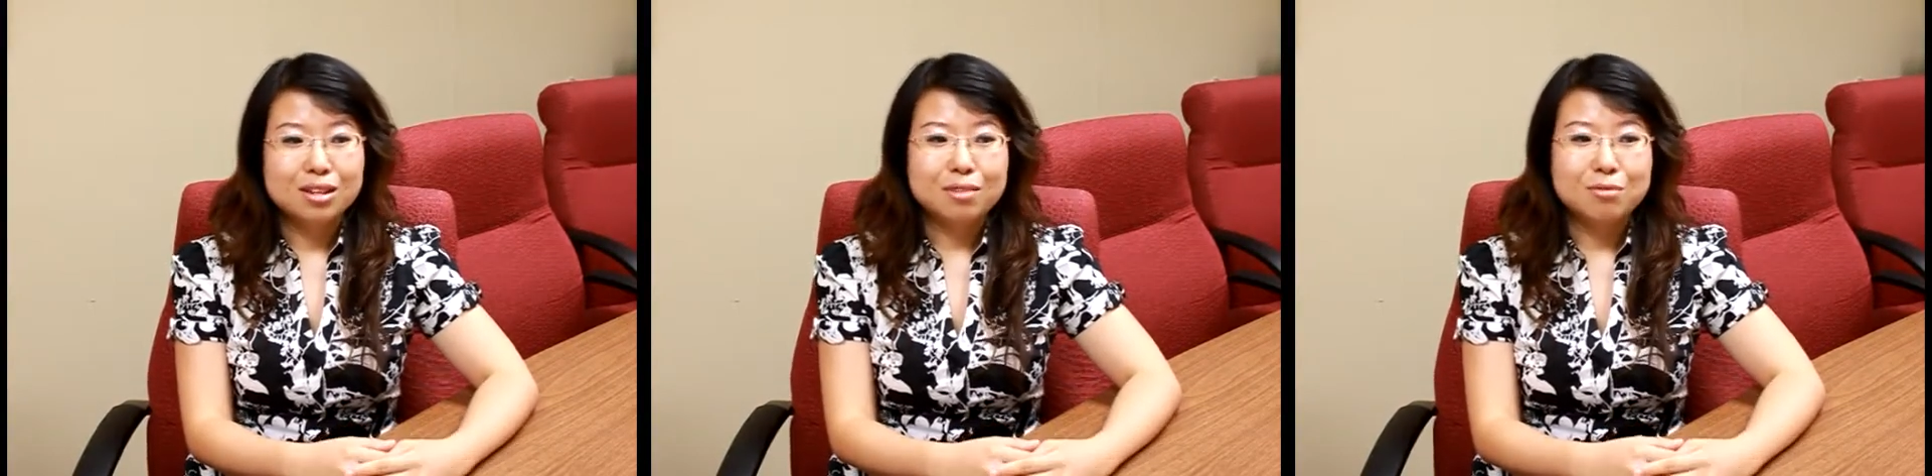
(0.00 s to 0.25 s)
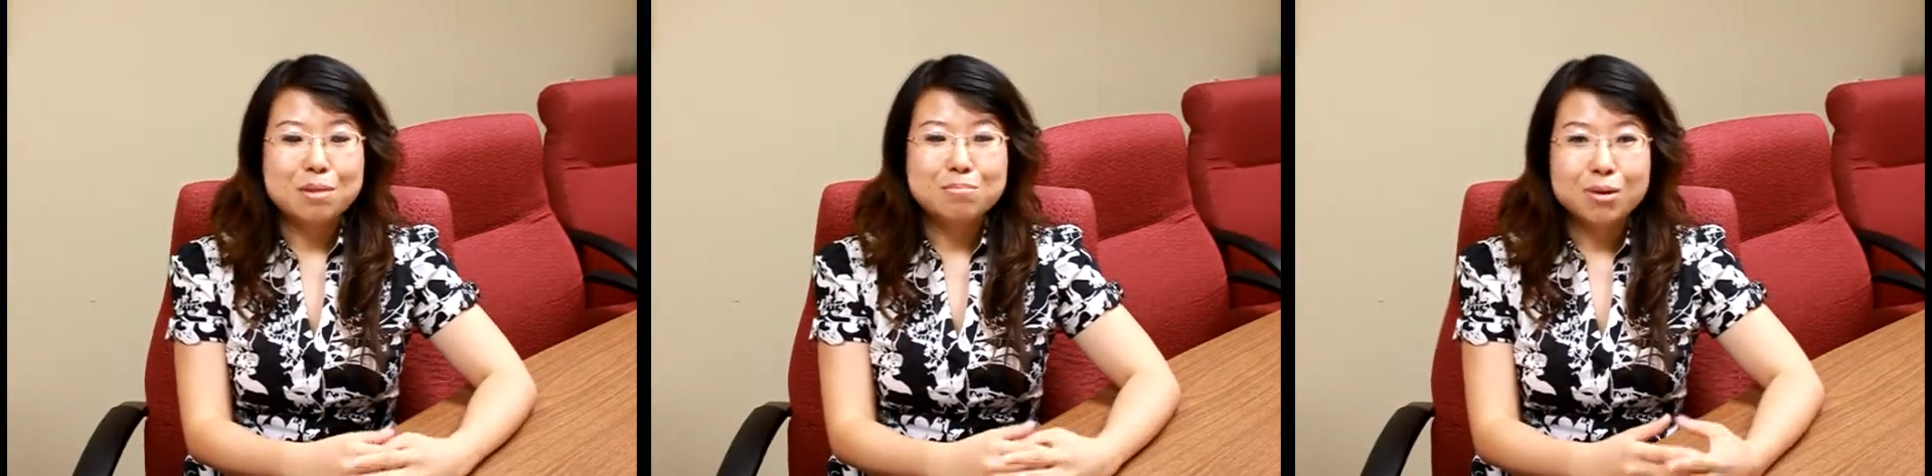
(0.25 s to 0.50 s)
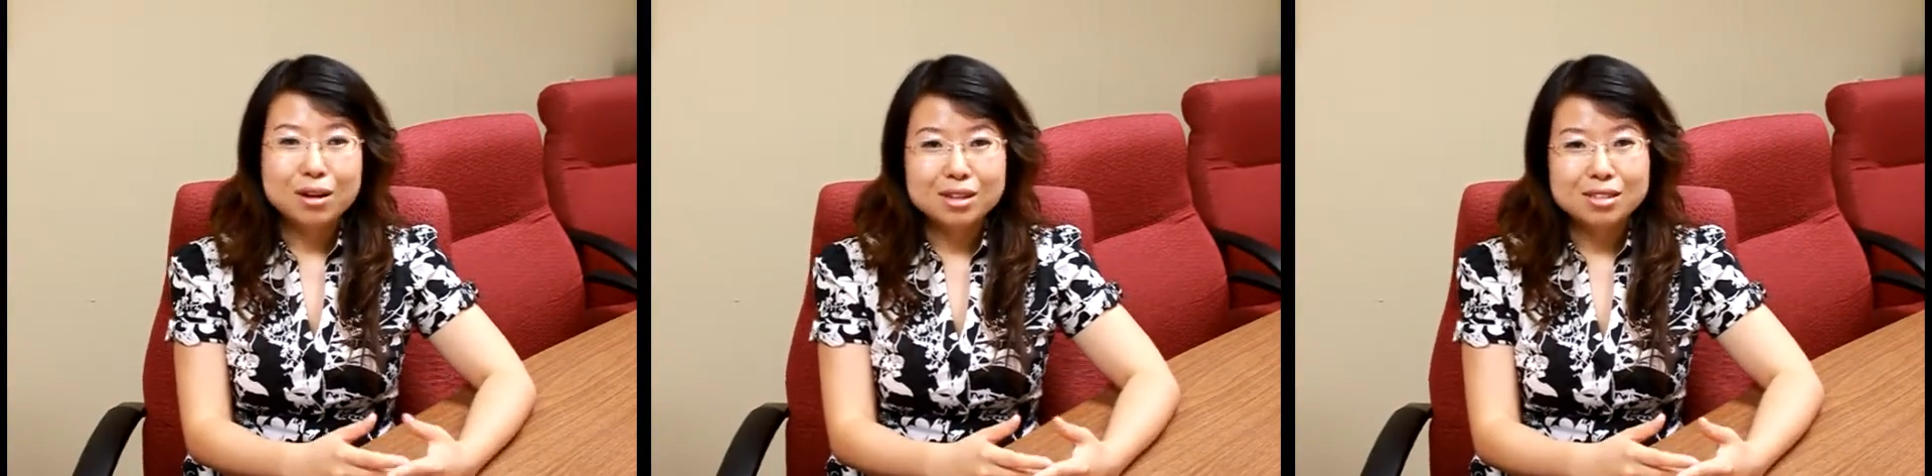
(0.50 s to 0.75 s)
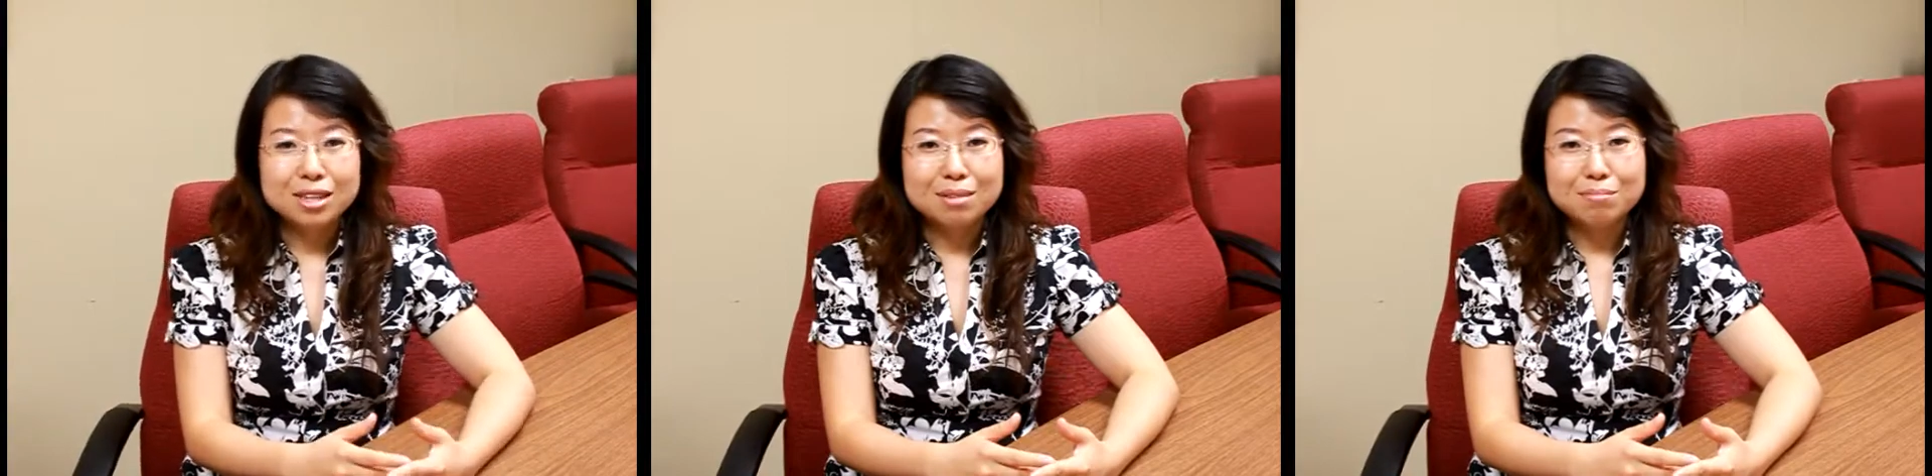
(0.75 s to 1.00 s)
one
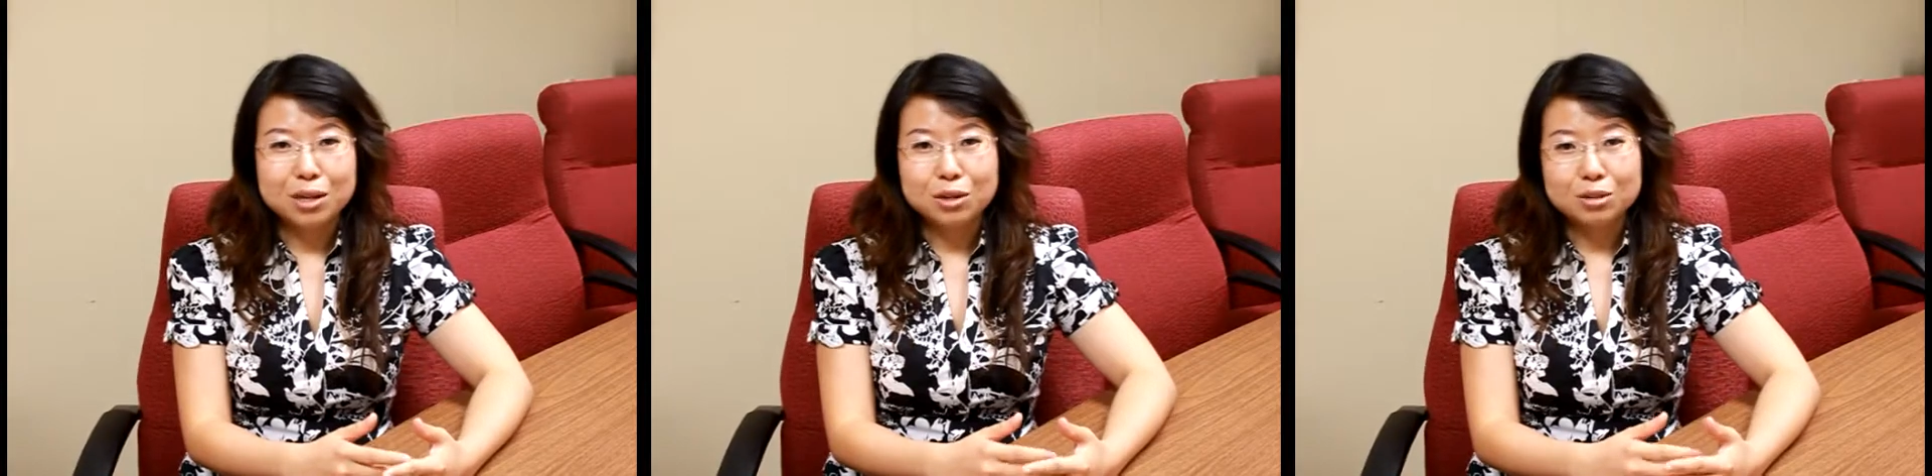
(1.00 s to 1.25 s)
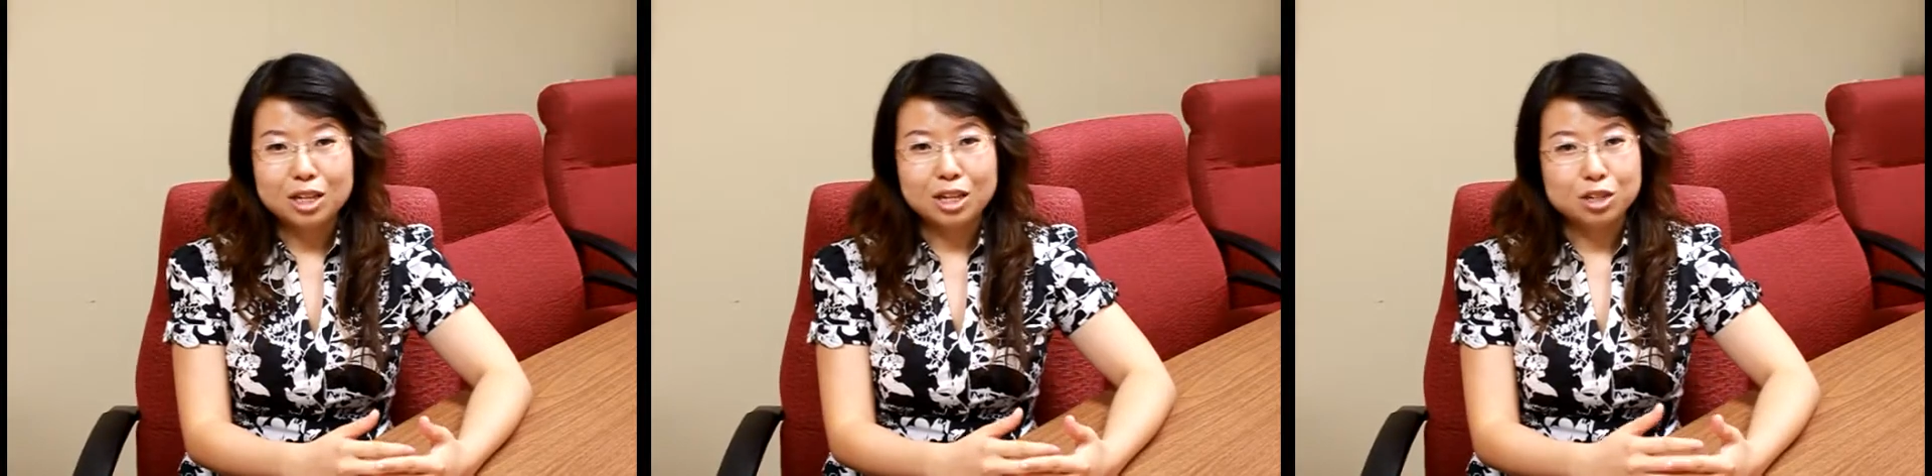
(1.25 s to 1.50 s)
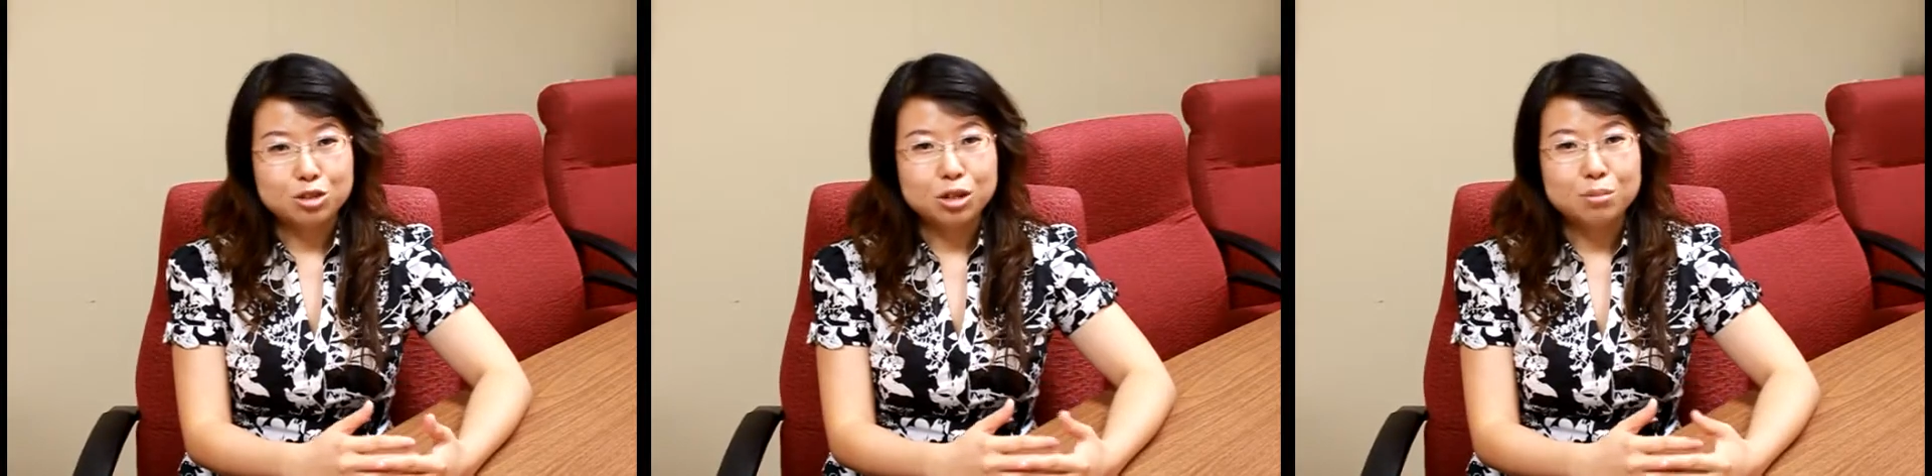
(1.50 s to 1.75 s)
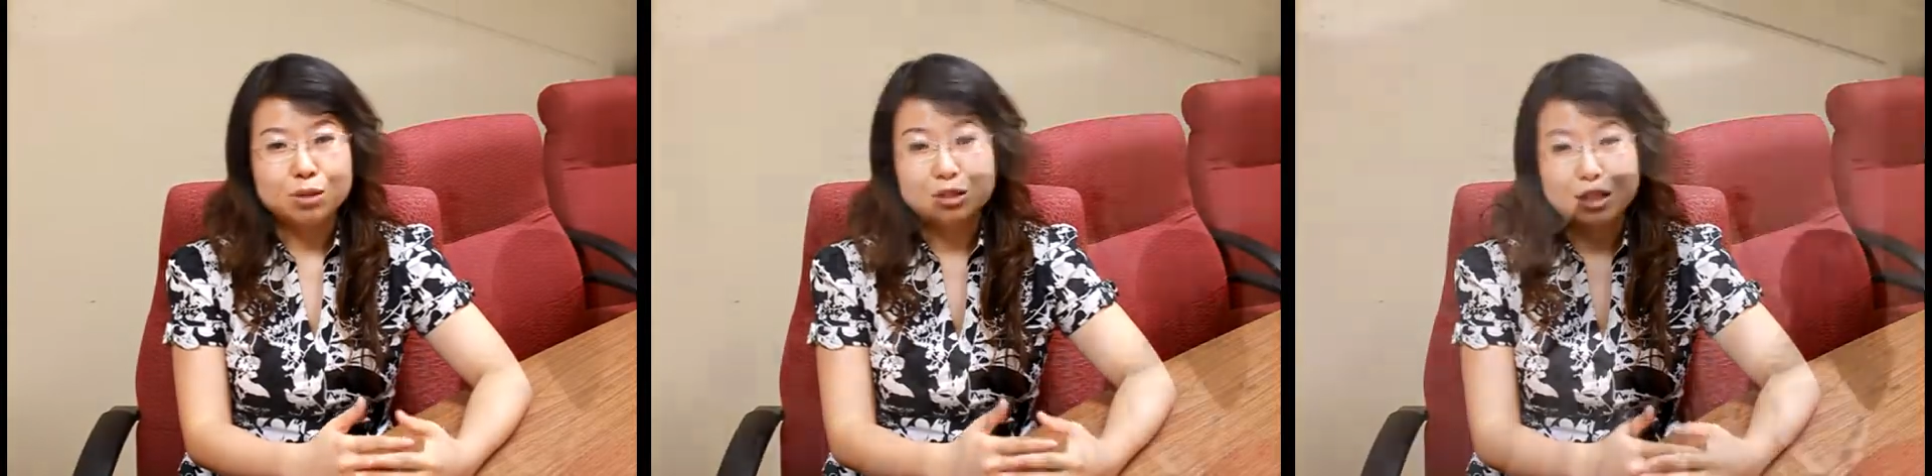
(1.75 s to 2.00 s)
person may only
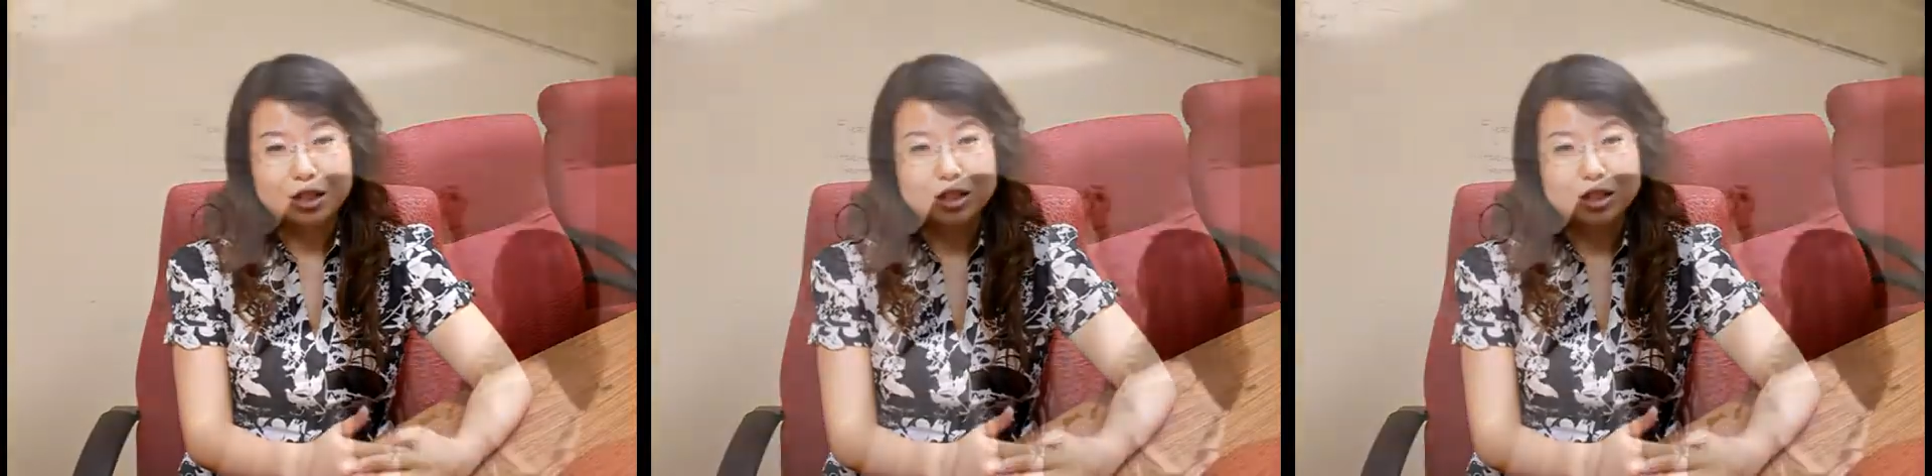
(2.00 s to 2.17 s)
contribute a